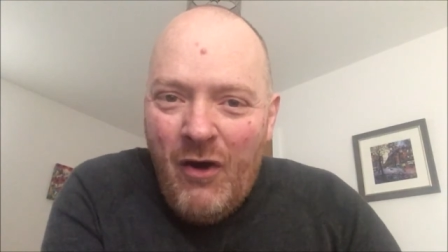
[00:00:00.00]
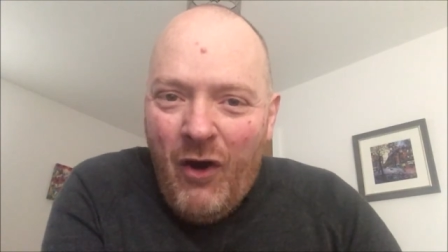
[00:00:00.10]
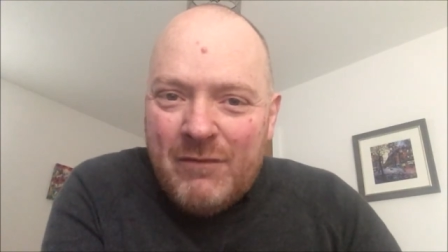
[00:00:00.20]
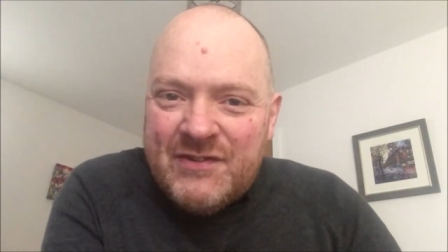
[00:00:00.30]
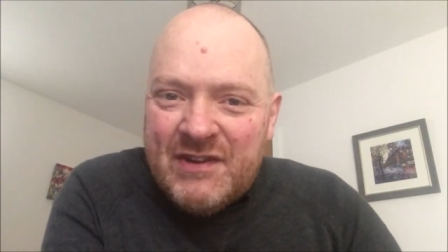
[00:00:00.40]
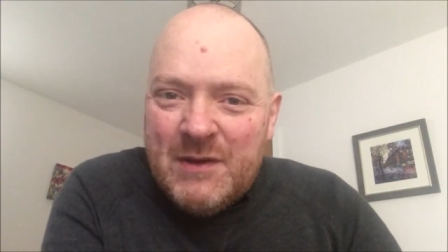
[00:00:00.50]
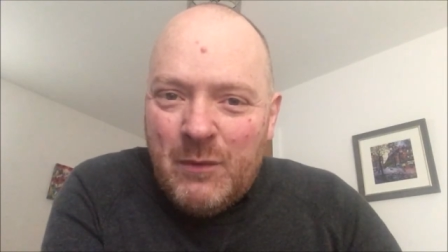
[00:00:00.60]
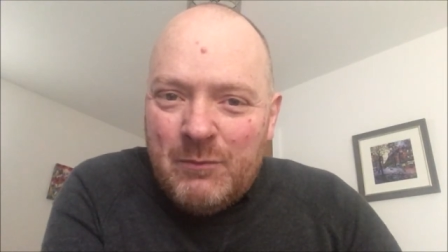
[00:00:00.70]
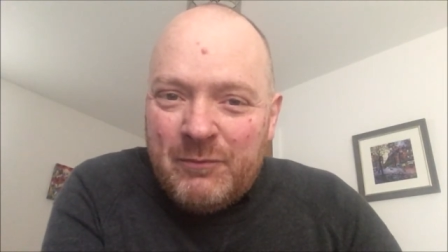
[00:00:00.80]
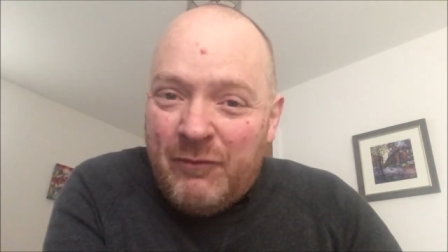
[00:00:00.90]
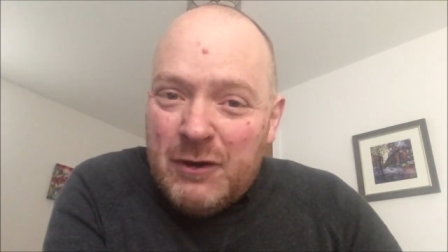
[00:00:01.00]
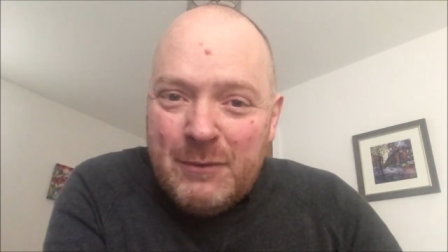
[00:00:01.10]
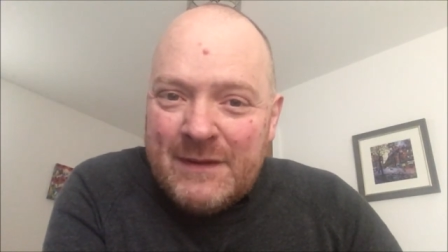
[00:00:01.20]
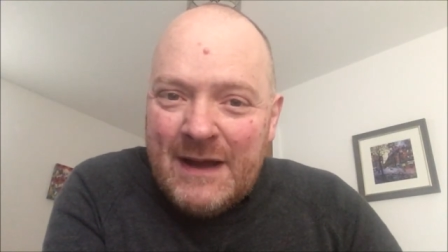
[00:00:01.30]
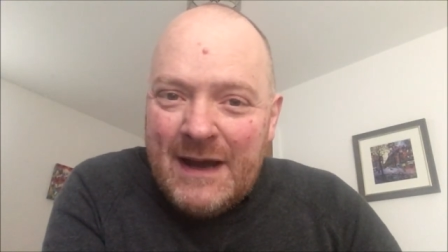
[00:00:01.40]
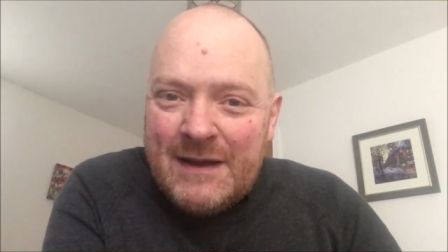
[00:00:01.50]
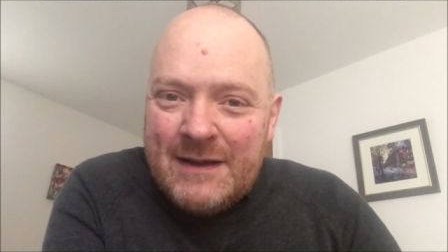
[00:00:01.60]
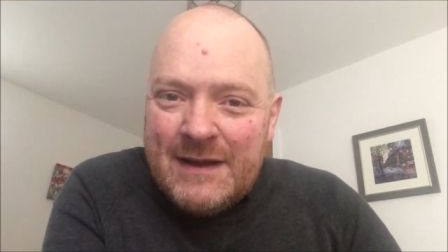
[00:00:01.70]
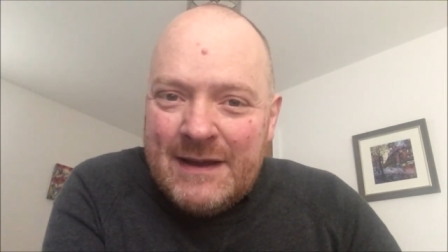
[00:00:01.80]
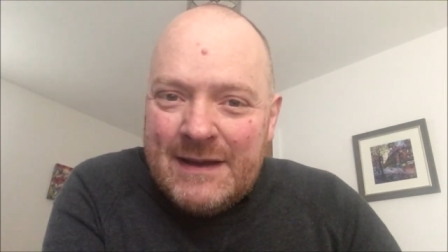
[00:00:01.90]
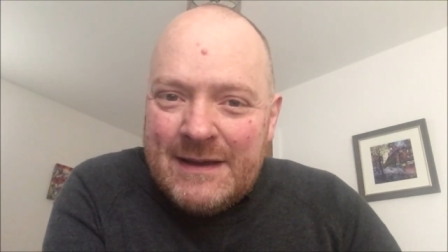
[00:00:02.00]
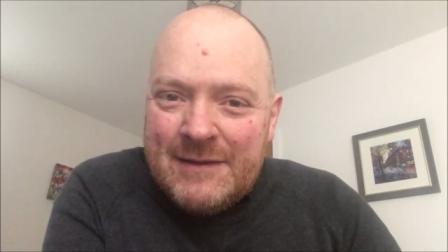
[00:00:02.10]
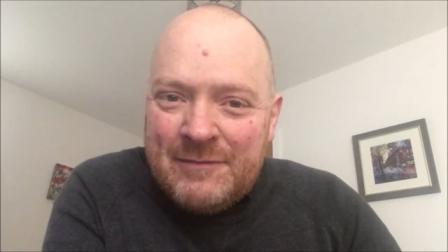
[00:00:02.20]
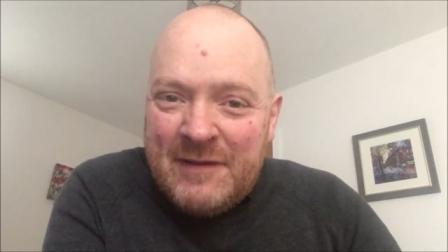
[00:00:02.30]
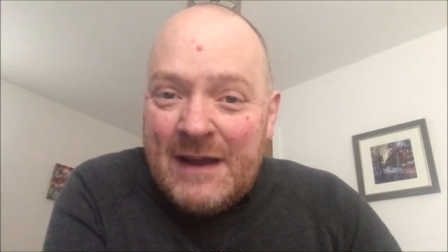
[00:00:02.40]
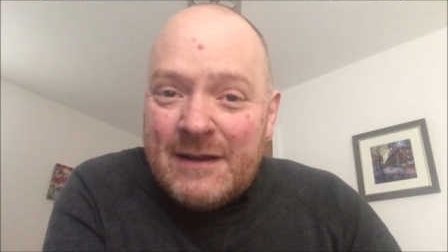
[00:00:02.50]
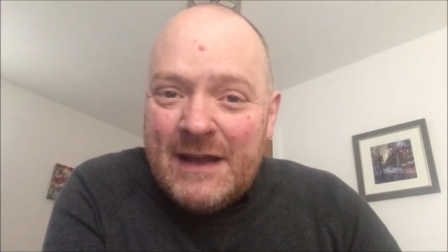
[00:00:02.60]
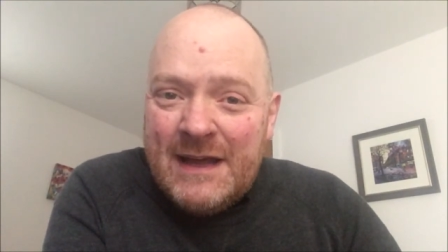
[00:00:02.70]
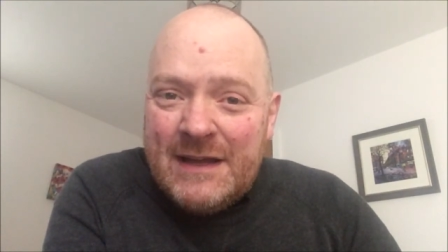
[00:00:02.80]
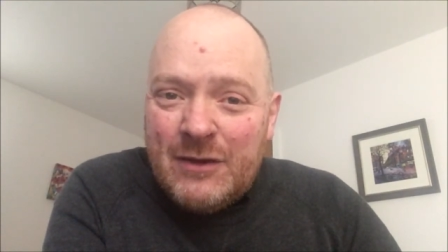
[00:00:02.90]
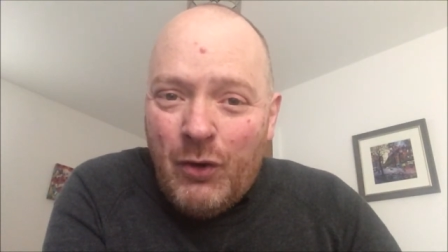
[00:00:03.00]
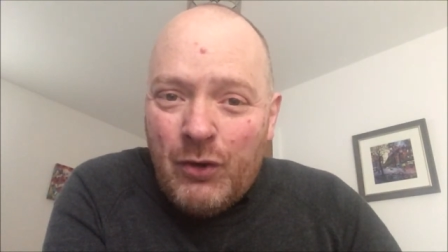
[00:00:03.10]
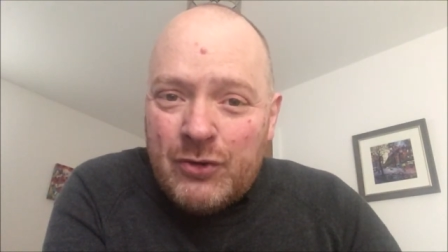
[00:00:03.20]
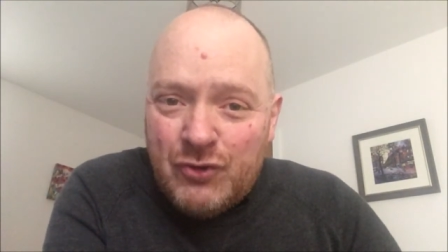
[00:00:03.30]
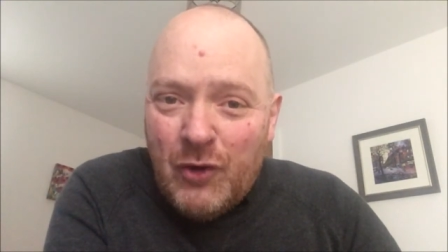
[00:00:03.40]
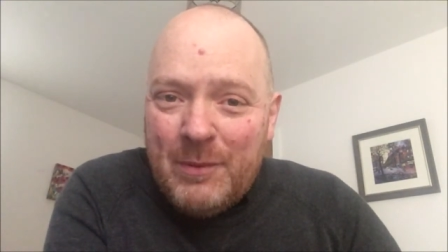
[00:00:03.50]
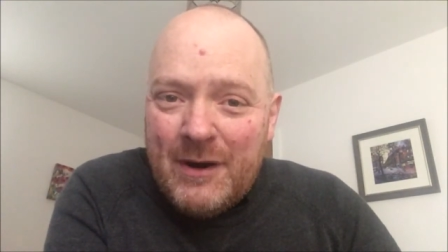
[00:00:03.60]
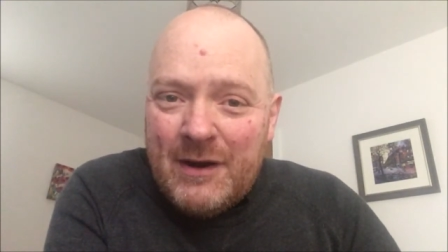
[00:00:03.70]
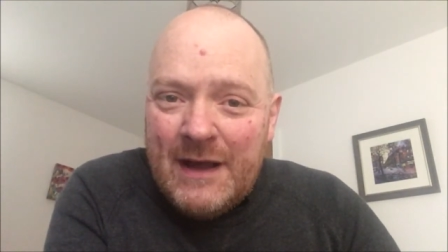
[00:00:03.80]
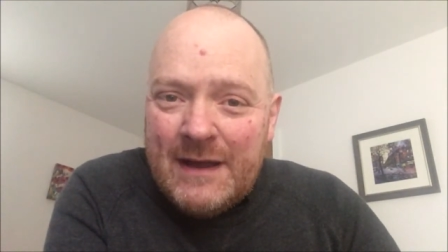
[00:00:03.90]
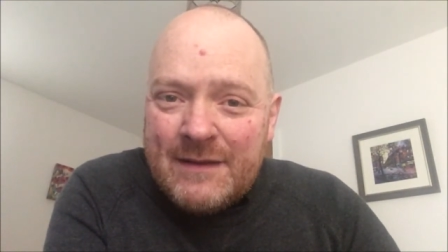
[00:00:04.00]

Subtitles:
Obviously, following that fail in October,